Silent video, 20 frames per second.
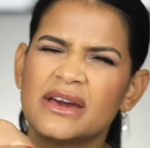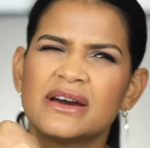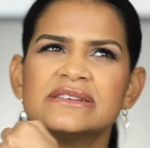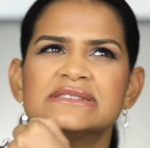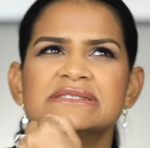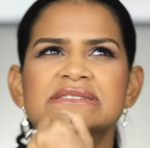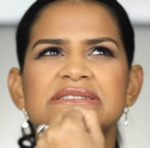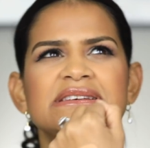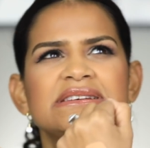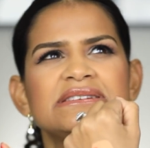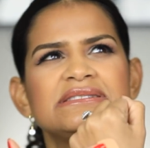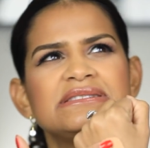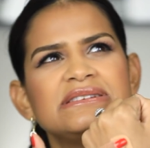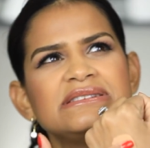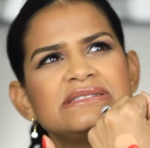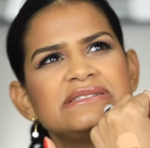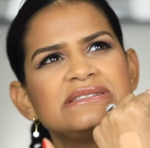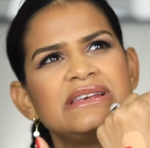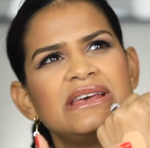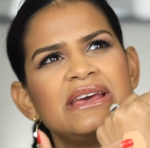
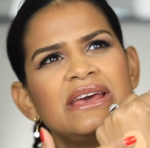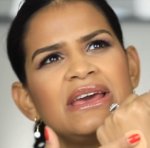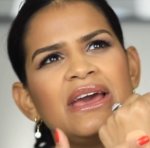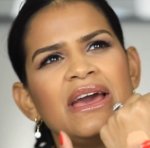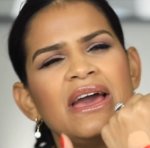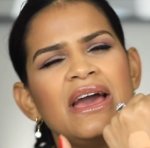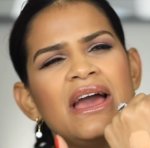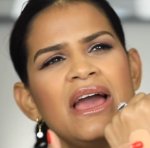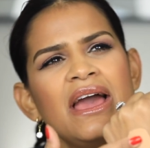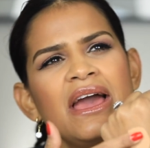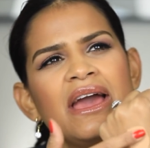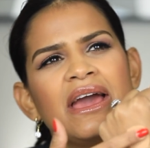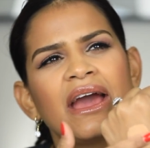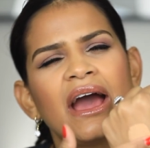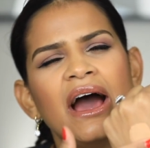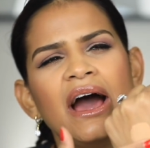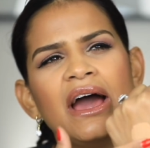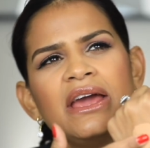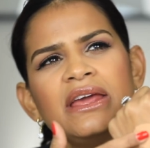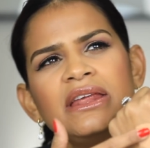consistency
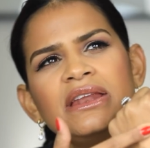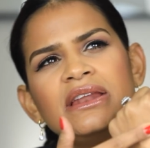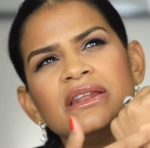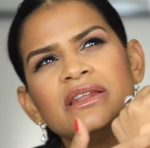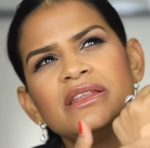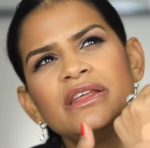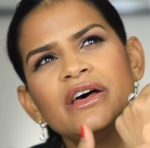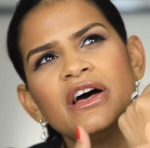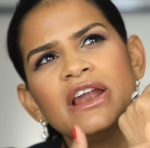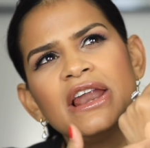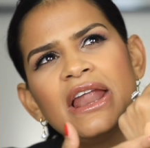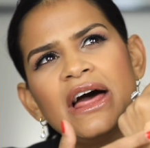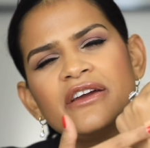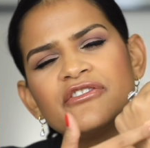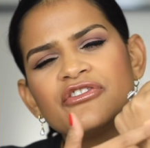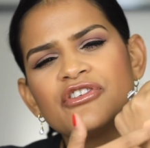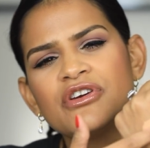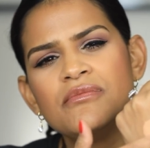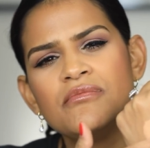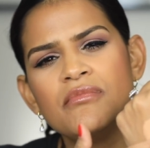kind of
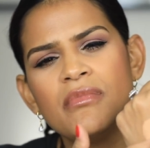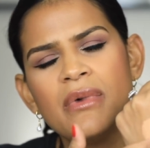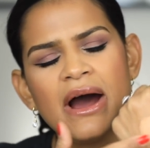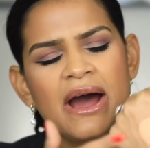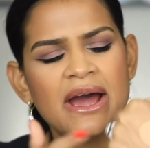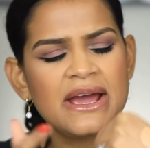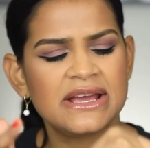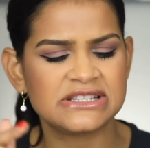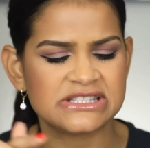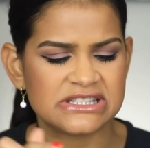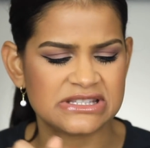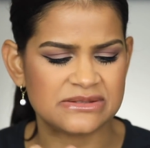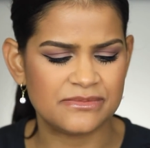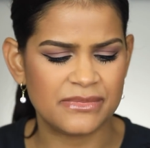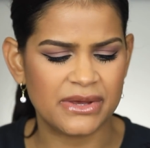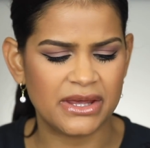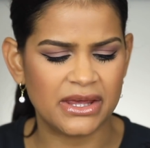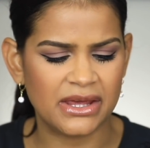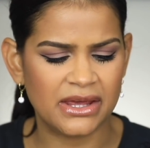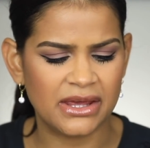like reminds
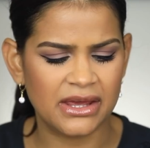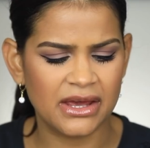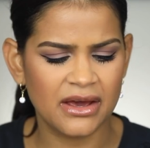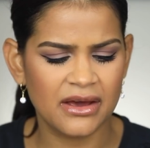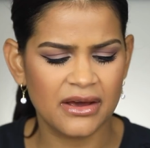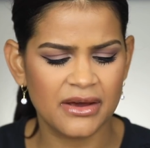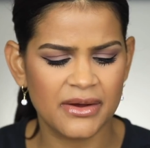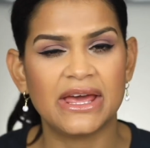me,